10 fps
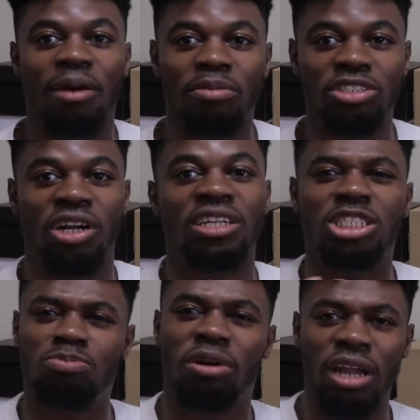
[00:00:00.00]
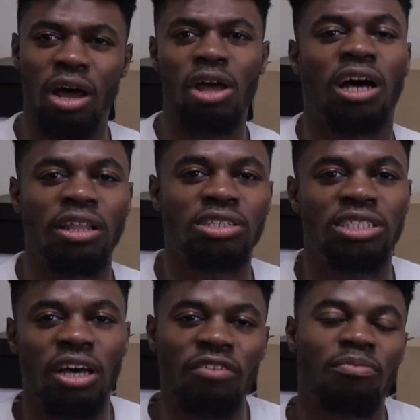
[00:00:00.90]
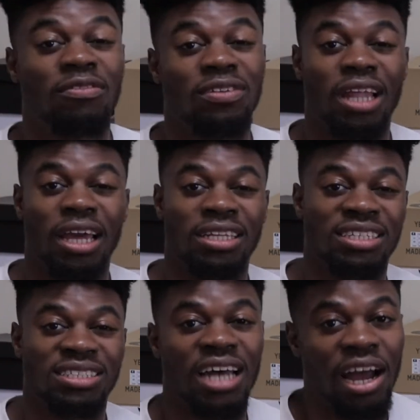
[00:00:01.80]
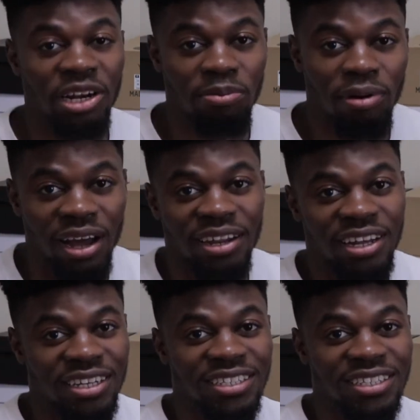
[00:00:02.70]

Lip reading: I've been trying to spread out to other stuff, even like designer products,